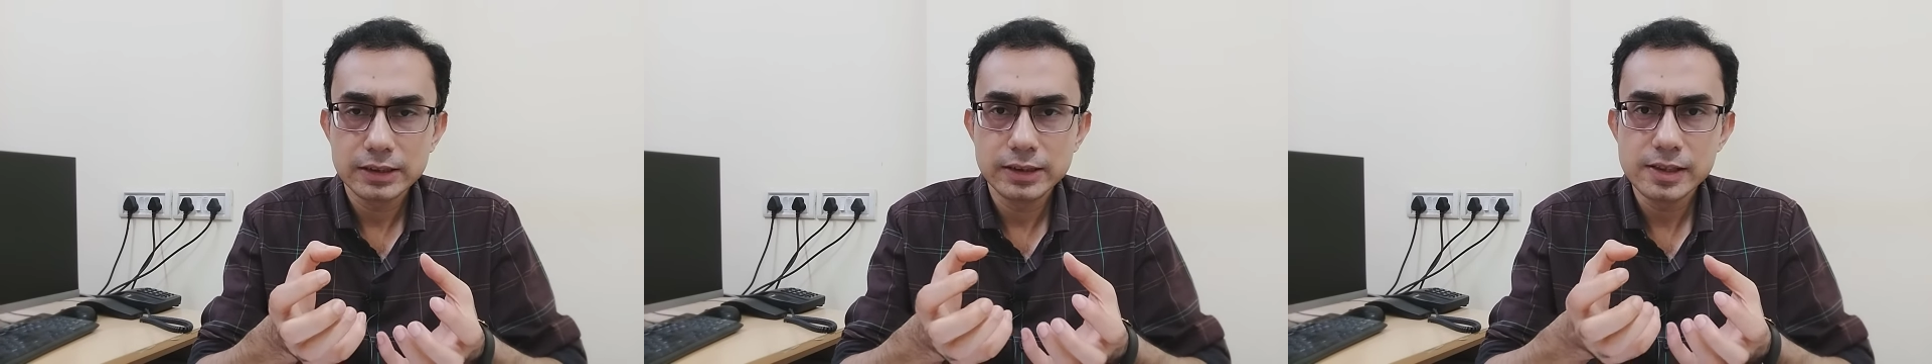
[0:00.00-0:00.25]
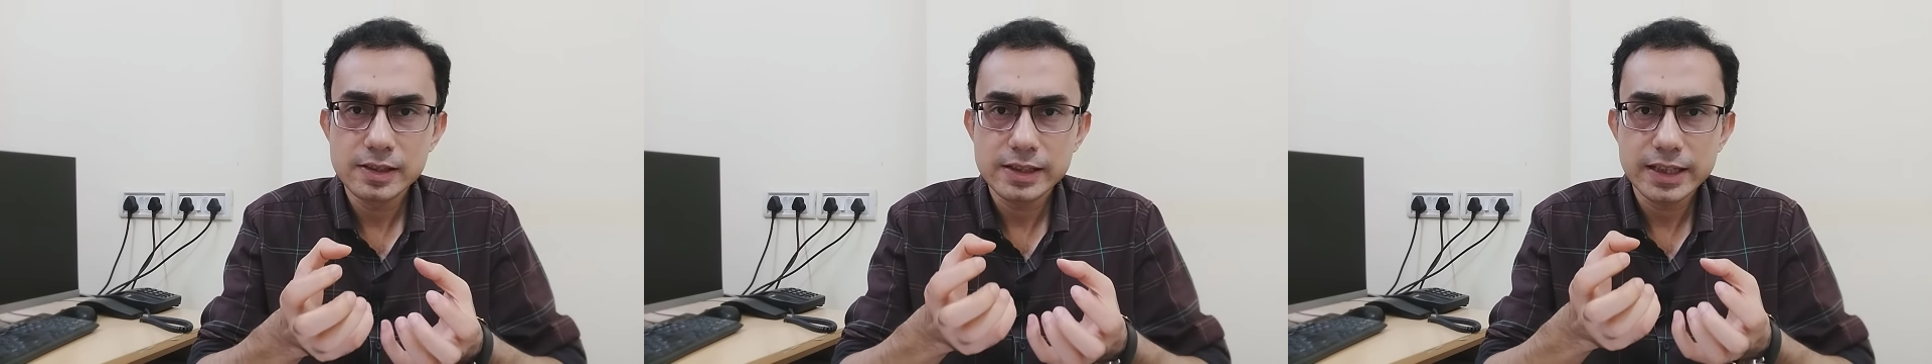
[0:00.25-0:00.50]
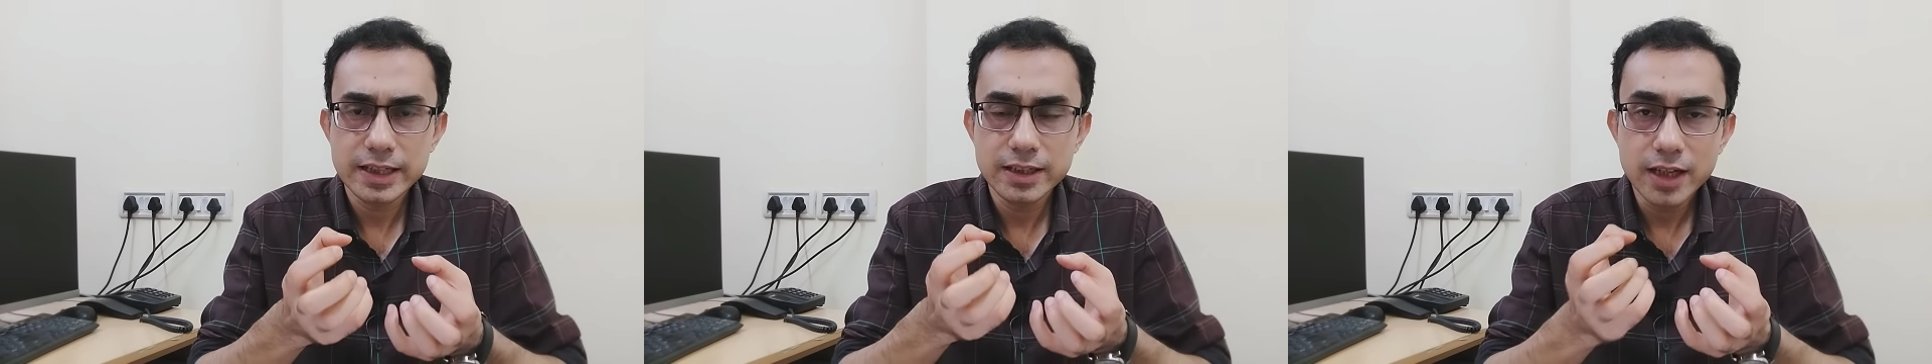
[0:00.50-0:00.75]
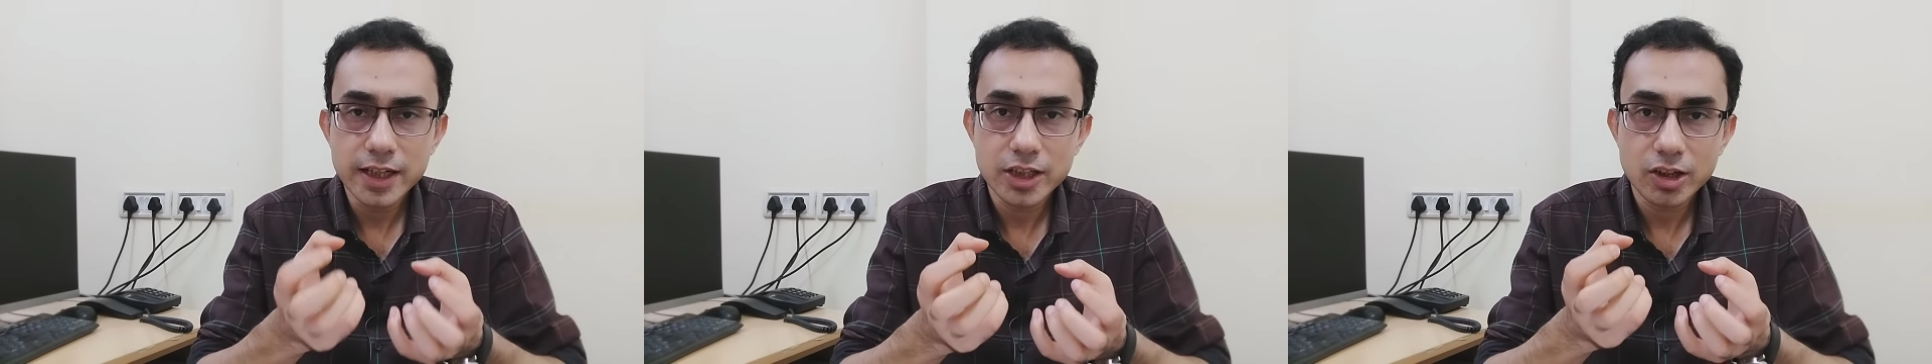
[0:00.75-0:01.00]
this
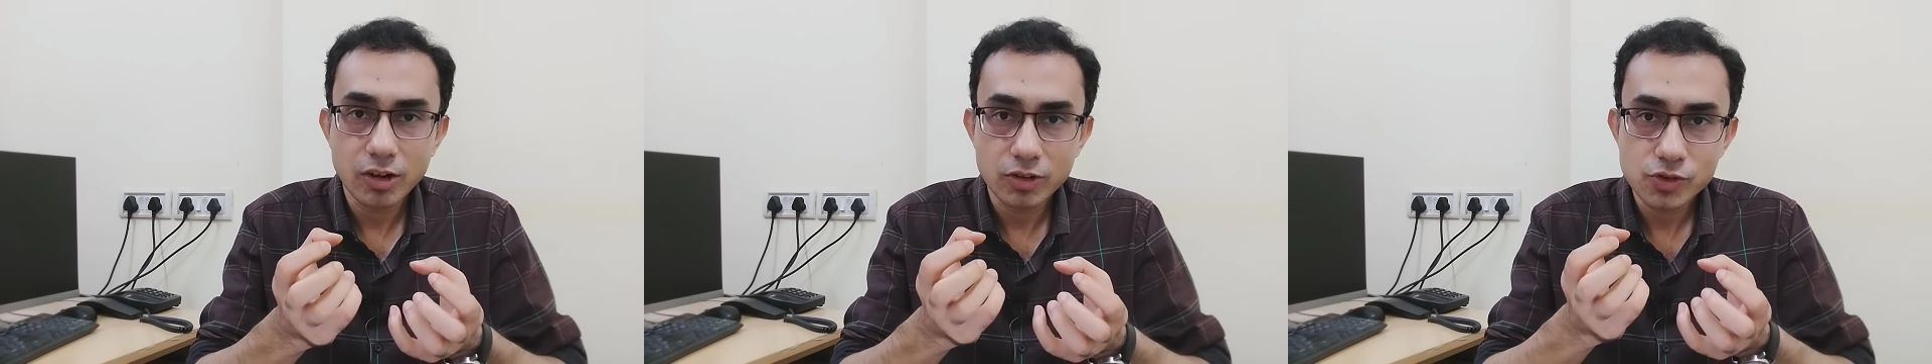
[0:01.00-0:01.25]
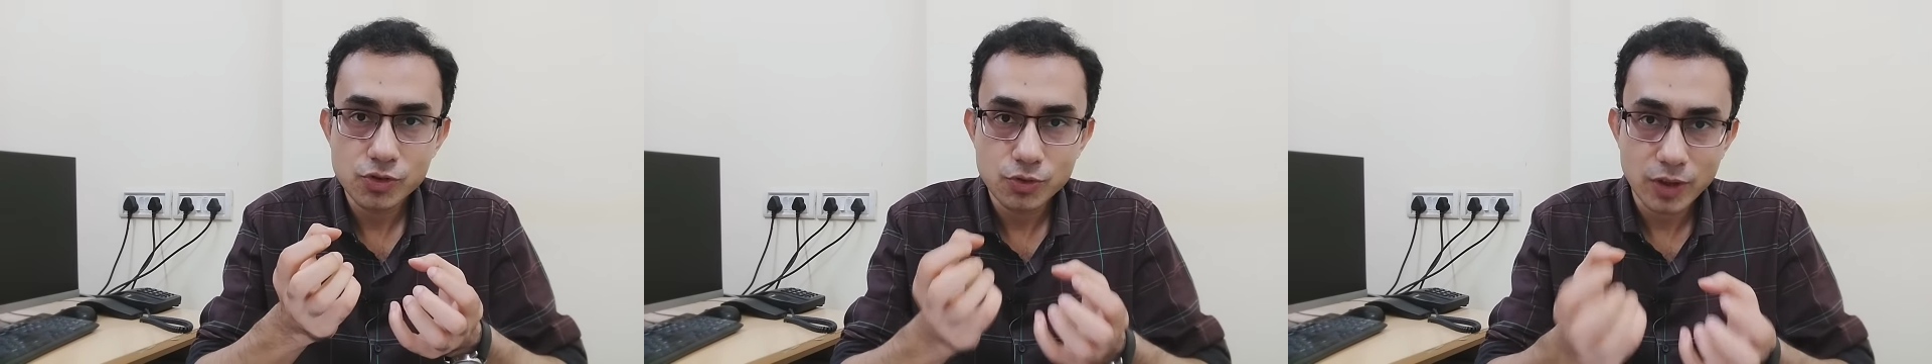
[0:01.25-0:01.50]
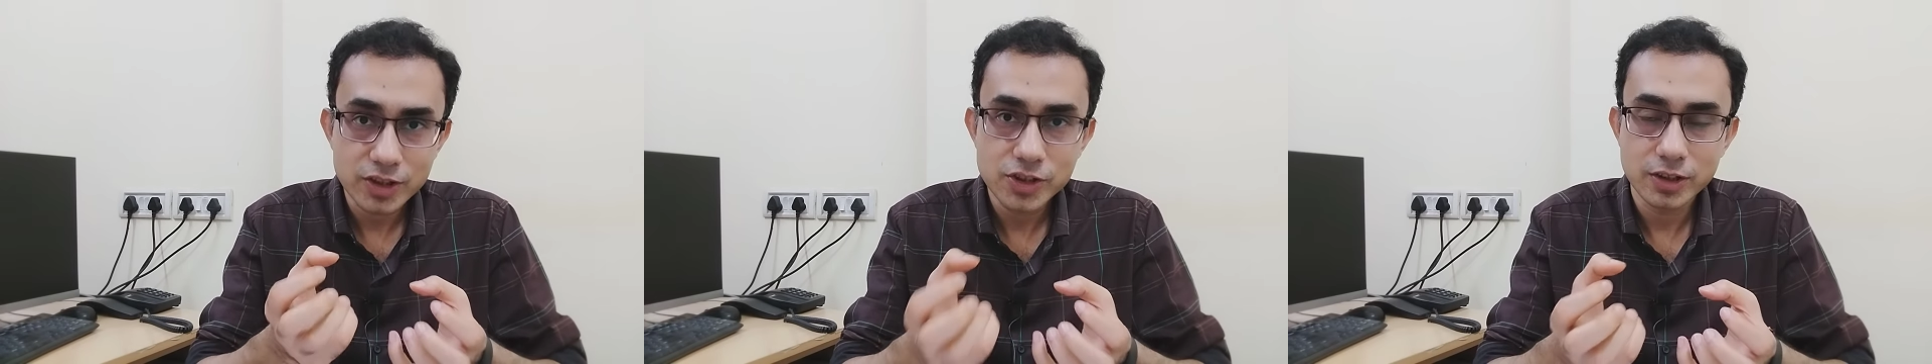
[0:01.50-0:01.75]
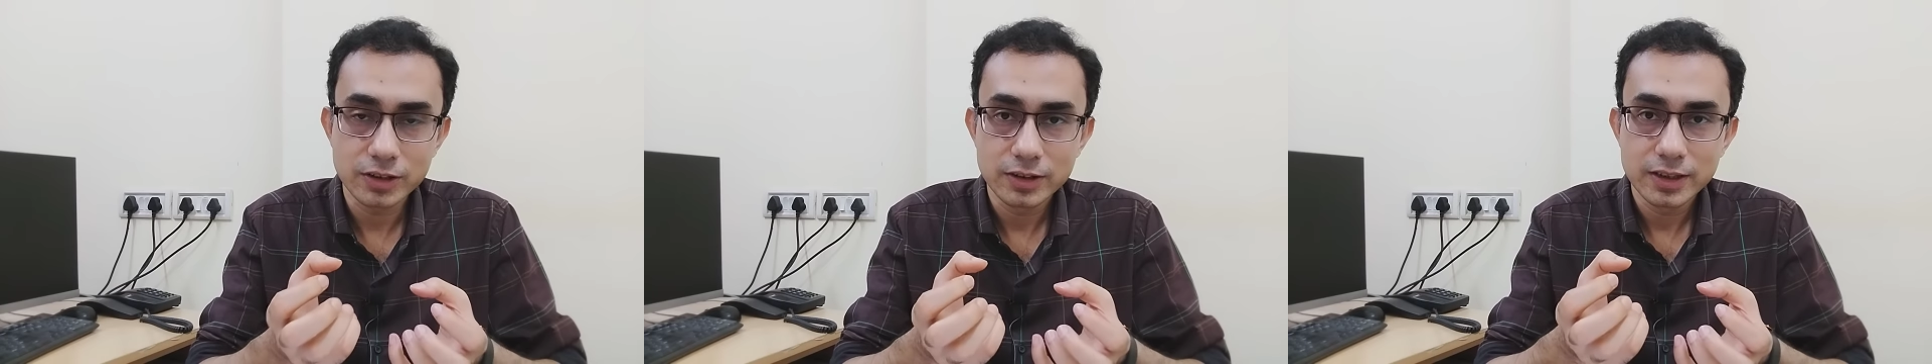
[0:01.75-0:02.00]
innate
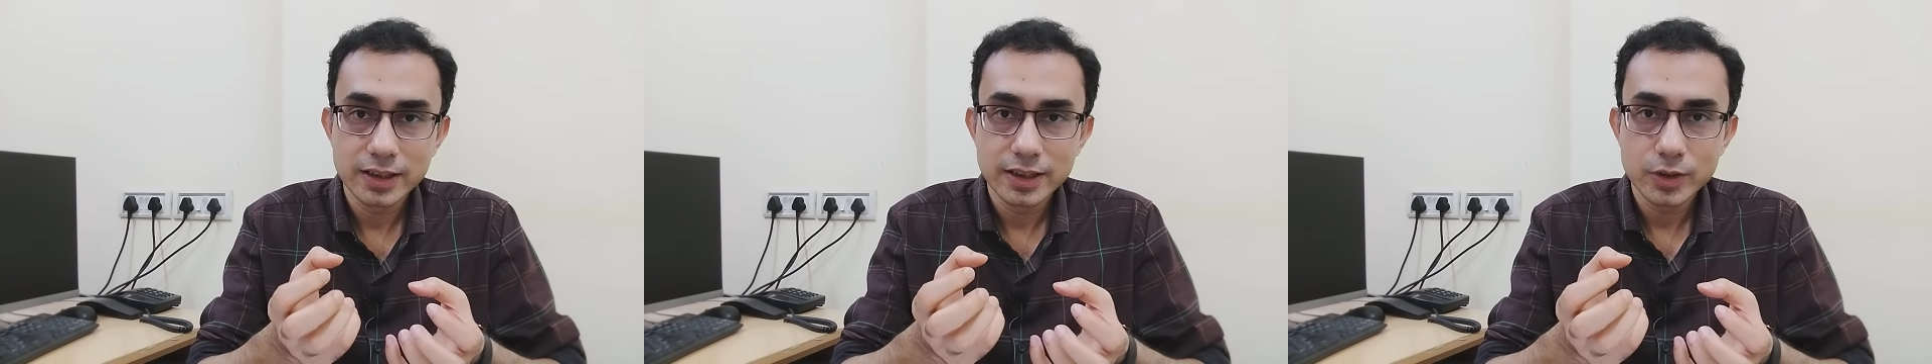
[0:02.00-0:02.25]
construction